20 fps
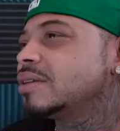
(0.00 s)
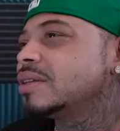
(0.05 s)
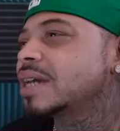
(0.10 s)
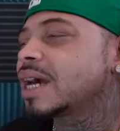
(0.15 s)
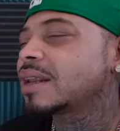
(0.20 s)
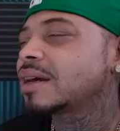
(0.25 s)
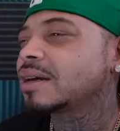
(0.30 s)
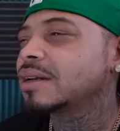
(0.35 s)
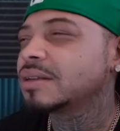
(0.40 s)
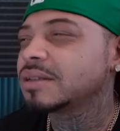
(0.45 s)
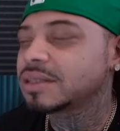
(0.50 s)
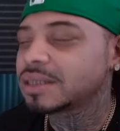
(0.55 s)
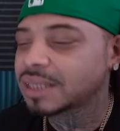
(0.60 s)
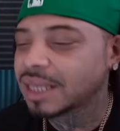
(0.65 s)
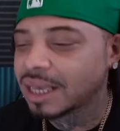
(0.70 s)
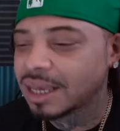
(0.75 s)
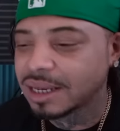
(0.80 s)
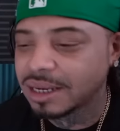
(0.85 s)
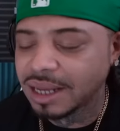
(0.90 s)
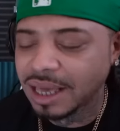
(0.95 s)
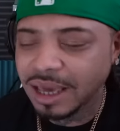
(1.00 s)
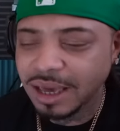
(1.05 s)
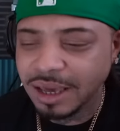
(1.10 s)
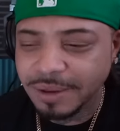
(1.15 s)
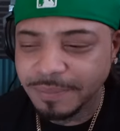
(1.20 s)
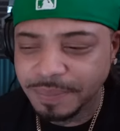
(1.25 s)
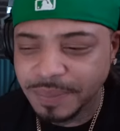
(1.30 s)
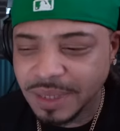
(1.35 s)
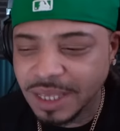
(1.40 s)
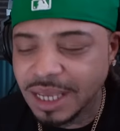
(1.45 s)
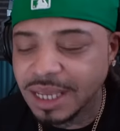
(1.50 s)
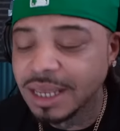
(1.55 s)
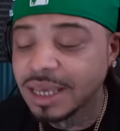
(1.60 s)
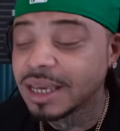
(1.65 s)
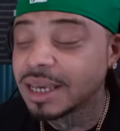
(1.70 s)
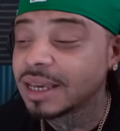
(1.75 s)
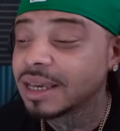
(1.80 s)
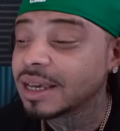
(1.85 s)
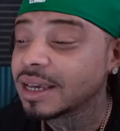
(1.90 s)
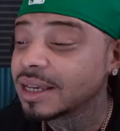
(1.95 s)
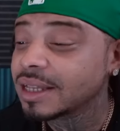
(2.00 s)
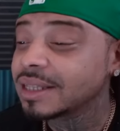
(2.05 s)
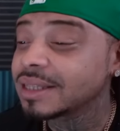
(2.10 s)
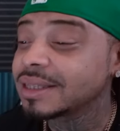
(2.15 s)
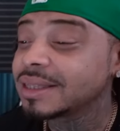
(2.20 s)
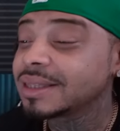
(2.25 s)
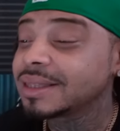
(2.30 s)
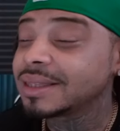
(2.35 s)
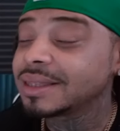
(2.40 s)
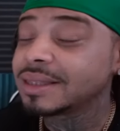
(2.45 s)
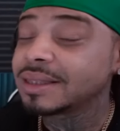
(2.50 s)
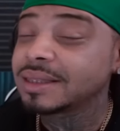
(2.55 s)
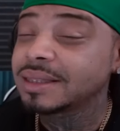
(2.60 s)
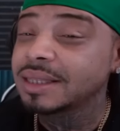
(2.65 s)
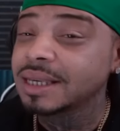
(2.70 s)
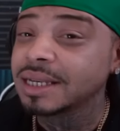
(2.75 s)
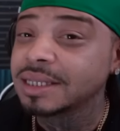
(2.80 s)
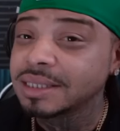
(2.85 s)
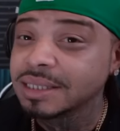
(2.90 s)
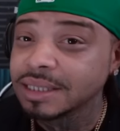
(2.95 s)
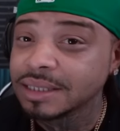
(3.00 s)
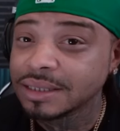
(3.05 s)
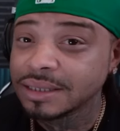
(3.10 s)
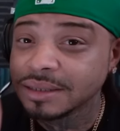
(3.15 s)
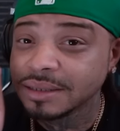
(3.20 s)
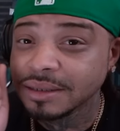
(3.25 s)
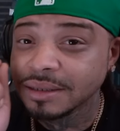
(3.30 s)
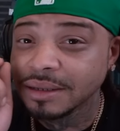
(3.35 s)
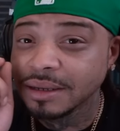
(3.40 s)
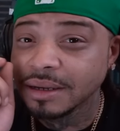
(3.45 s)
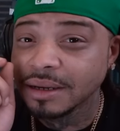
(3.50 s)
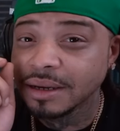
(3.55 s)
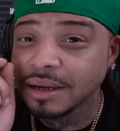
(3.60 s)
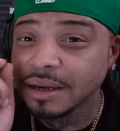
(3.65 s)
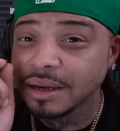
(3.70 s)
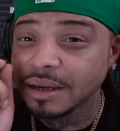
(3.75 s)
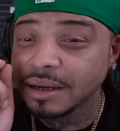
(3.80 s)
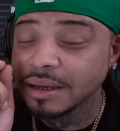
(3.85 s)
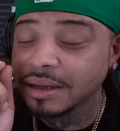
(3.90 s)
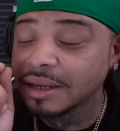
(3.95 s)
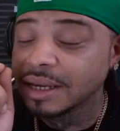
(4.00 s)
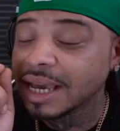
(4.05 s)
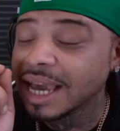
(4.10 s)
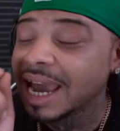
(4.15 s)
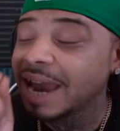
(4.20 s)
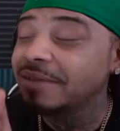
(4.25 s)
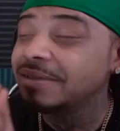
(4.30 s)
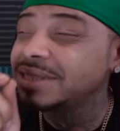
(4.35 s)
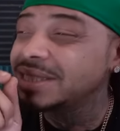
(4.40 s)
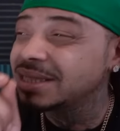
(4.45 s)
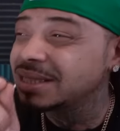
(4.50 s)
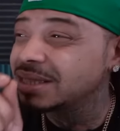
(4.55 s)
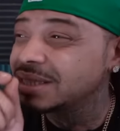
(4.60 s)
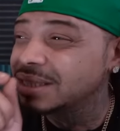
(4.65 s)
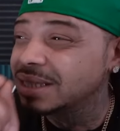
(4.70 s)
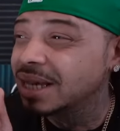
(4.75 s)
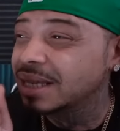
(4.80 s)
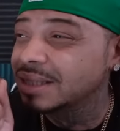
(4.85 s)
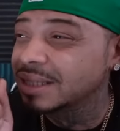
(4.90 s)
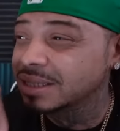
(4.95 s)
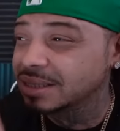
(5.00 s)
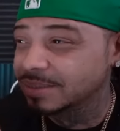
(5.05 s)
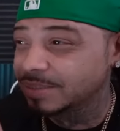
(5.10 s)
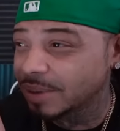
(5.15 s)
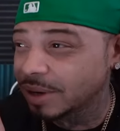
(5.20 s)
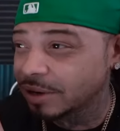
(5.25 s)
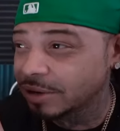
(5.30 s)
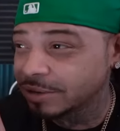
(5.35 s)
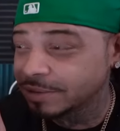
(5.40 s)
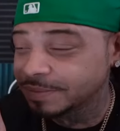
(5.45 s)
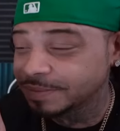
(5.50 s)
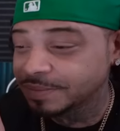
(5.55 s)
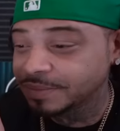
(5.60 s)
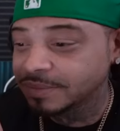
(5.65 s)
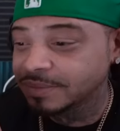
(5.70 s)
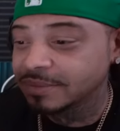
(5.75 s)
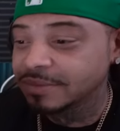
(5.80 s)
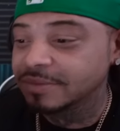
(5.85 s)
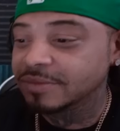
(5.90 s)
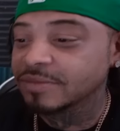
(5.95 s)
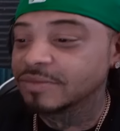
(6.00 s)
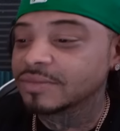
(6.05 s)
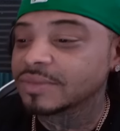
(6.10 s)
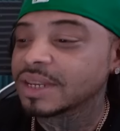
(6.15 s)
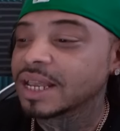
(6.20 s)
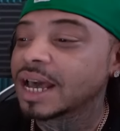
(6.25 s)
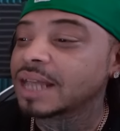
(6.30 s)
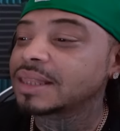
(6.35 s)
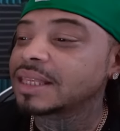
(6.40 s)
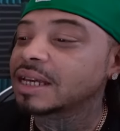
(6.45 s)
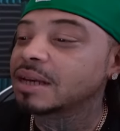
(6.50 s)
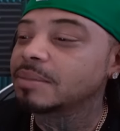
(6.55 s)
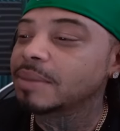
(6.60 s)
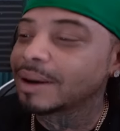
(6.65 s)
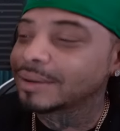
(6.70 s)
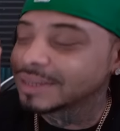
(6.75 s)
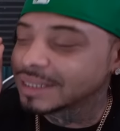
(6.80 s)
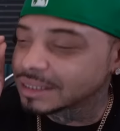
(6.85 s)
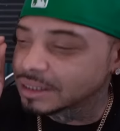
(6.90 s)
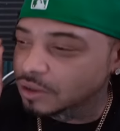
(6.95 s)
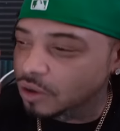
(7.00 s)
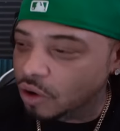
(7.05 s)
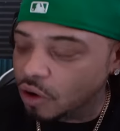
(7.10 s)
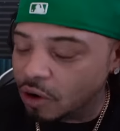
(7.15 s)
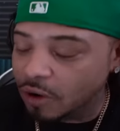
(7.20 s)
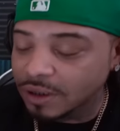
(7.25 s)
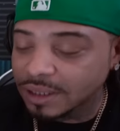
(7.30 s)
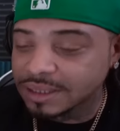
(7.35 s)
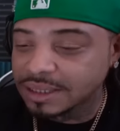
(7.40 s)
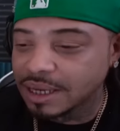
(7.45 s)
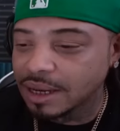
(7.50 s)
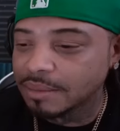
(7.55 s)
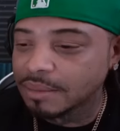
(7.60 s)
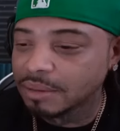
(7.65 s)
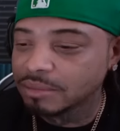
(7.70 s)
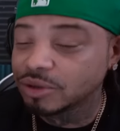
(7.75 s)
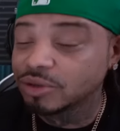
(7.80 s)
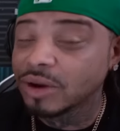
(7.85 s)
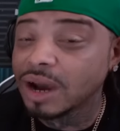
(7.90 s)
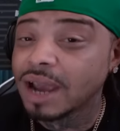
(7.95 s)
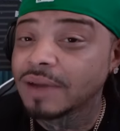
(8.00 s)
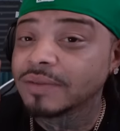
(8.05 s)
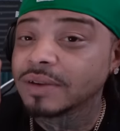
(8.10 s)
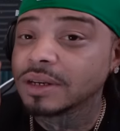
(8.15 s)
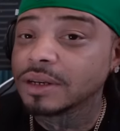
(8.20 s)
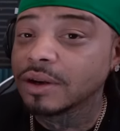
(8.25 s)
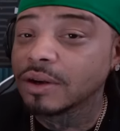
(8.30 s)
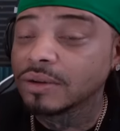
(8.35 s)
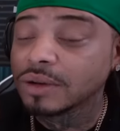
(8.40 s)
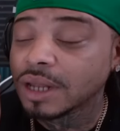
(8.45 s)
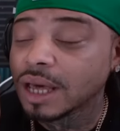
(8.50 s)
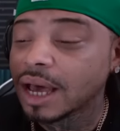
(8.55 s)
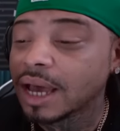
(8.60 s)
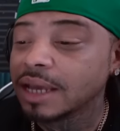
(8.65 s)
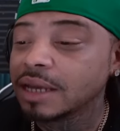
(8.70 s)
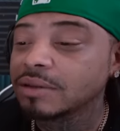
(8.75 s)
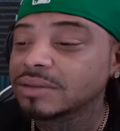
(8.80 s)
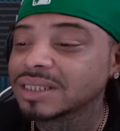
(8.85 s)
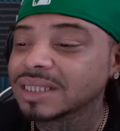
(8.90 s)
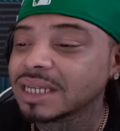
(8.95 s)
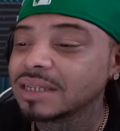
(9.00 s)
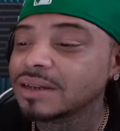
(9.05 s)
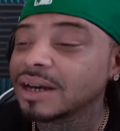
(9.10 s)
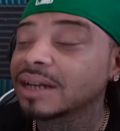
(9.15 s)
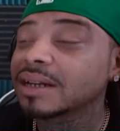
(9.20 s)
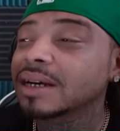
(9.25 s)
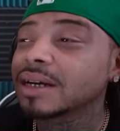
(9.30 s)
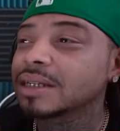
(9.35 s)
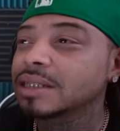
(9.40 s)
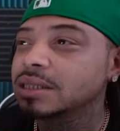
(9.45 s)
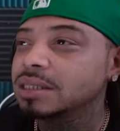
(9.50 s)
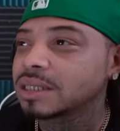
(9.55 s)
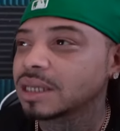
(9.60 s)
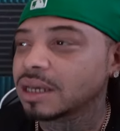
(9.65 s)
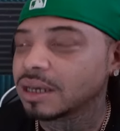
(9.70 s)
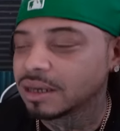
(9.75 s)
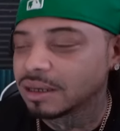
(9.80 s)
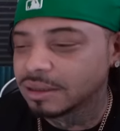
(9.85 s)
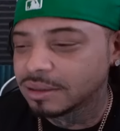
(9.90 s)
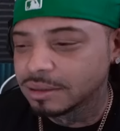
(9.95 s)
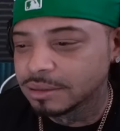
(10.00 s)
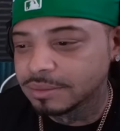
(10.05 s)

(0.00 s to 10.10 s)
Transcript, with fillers: You gotta understand that. And this is ever since he said this, bro, I think about this all the time I'm driving. No lie. He was like, you got to understand.